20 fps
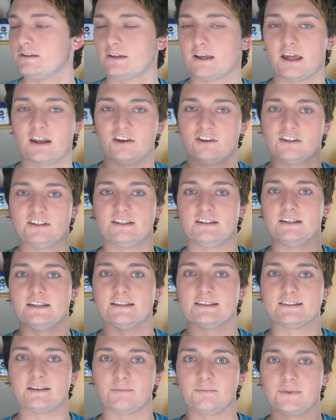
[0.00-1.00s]
kind of just
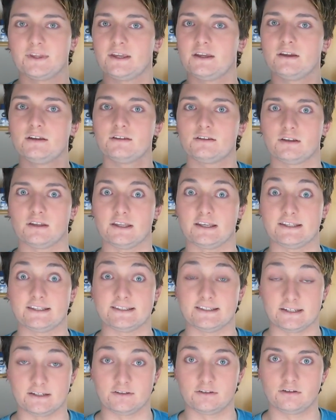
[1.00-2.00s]
need something to like
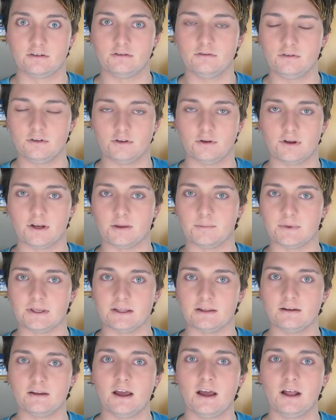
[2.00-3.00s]
stick to, you know what I
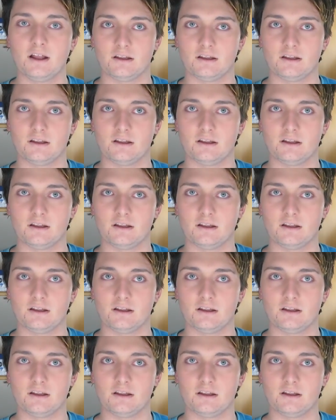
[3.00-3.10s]
mean?